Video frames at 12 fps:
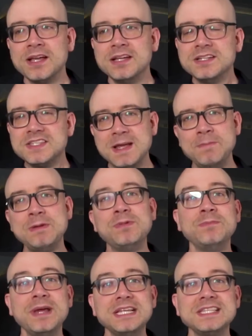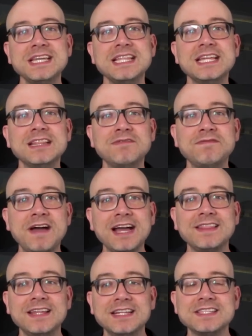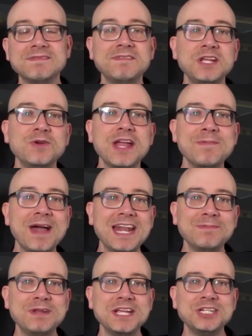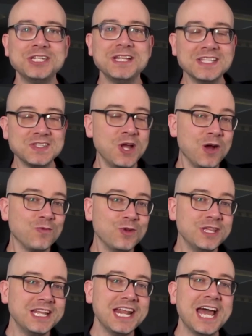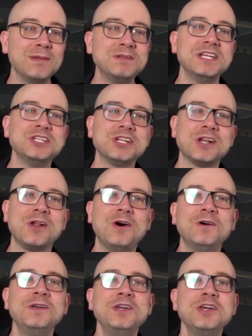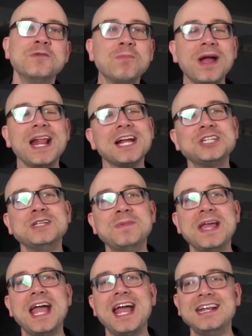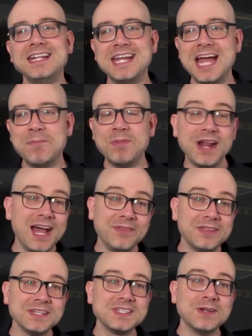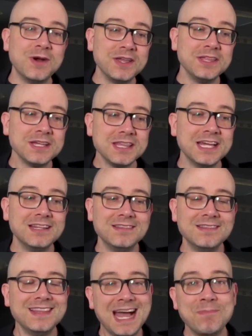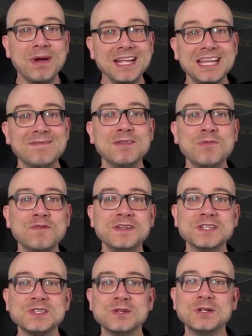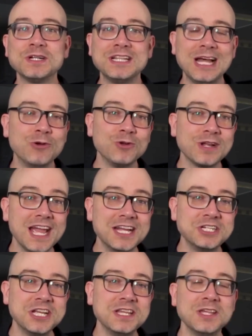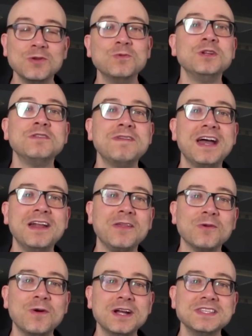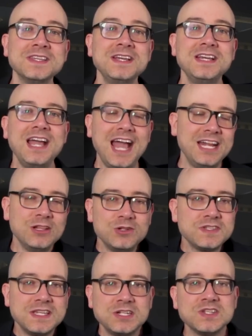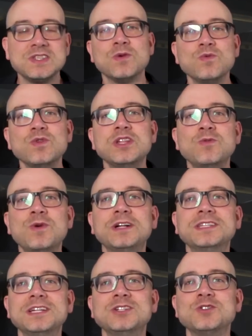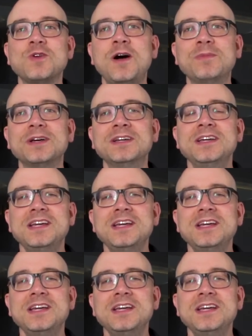some people may say that the fact that it's a video game adaptation that's not really an adaptation at all might actually be a handicap, but I don't think so. I think that that might give the movie a certain clout or cachet that it wouldn't have had otherwise. And it looks like just a really well-done drama